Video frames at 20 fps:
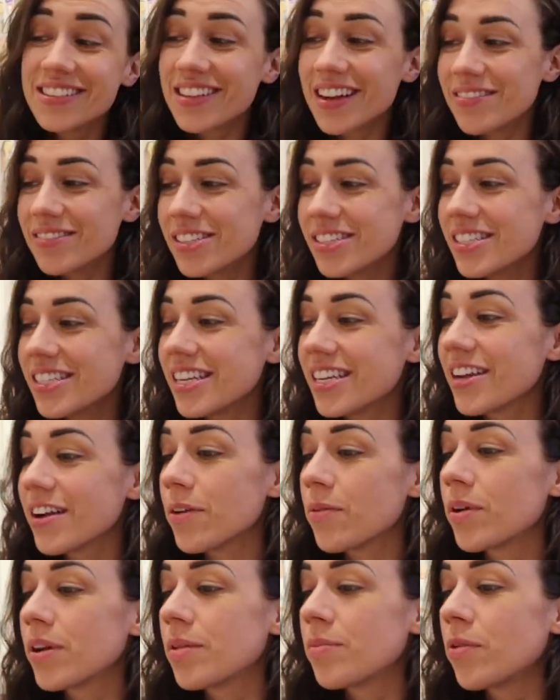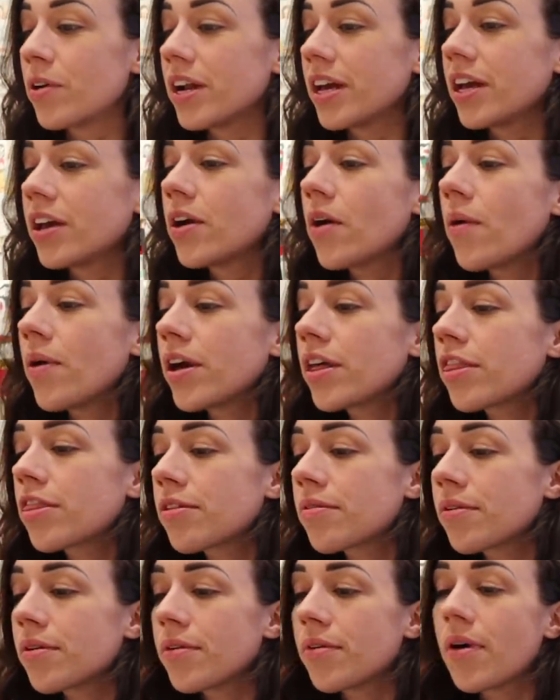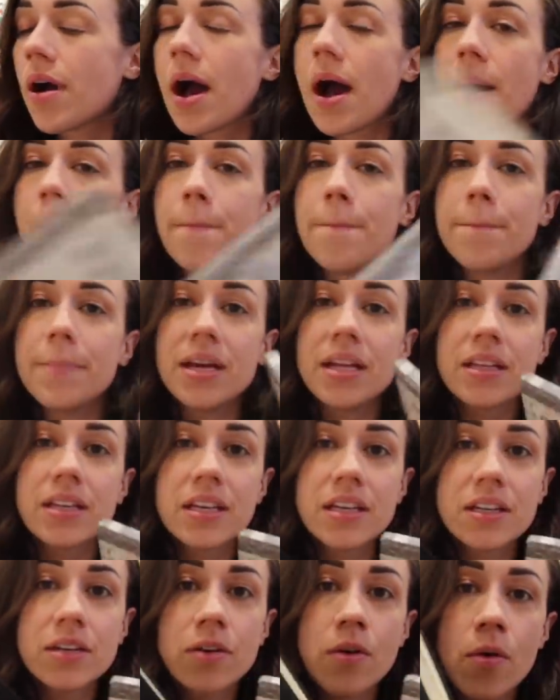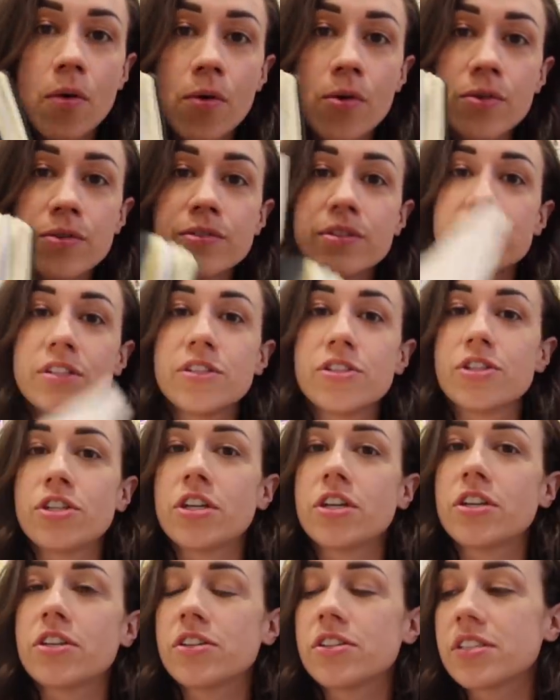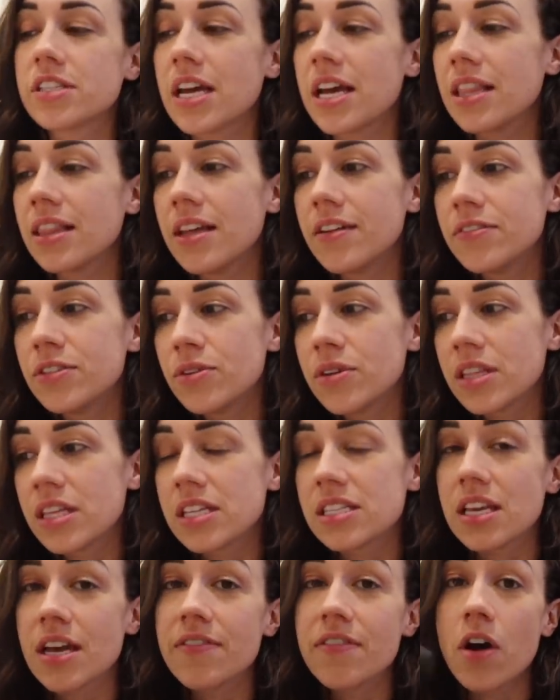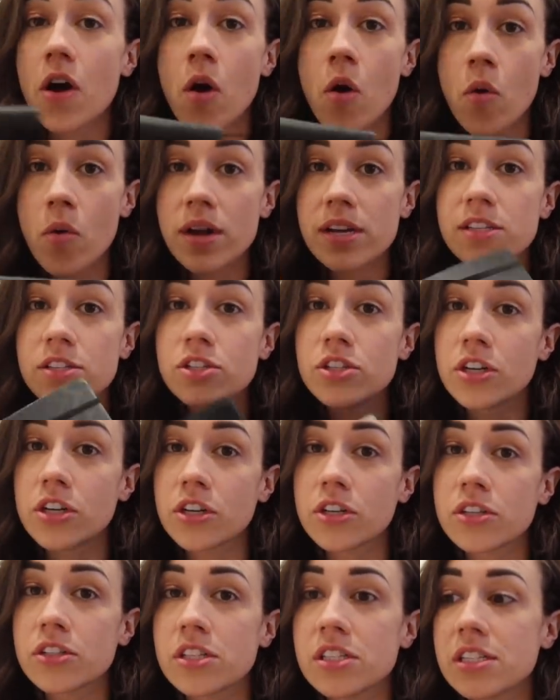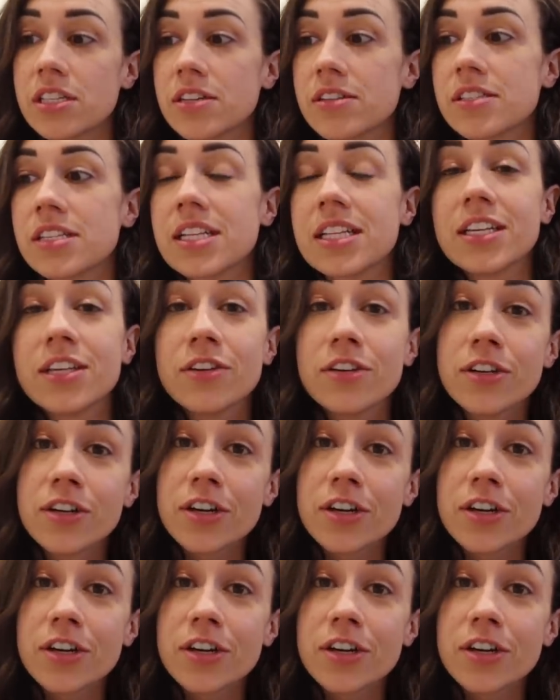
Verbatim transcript: So I'm just sitting here at one in the morning going through a million old journals. I love doing this. I've always journaled since I was a little